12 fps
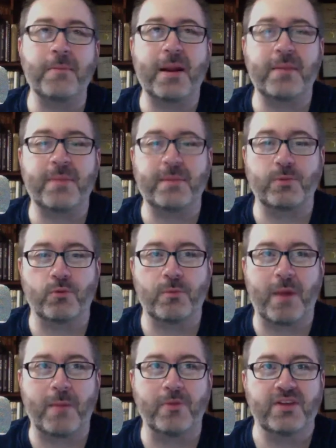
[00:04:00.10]
people
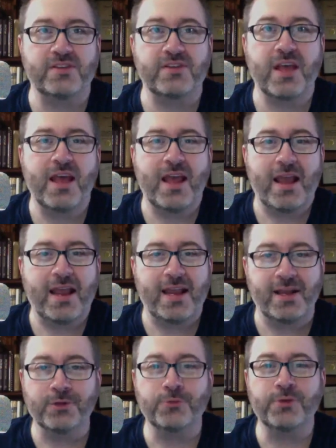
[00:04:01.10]
remember this.
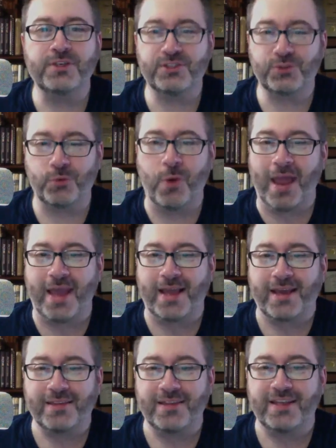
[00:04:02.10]
Hilary
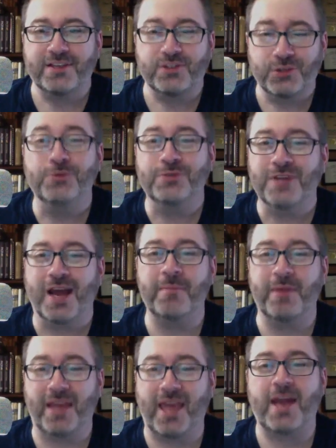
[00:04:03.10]
Swank, the 2-time
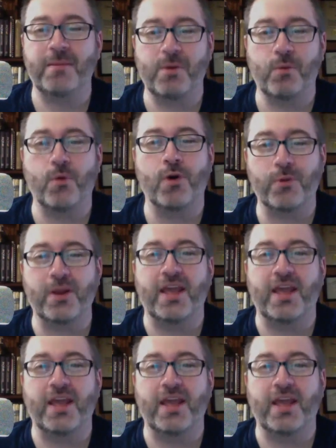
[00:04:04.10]
Academy Award winning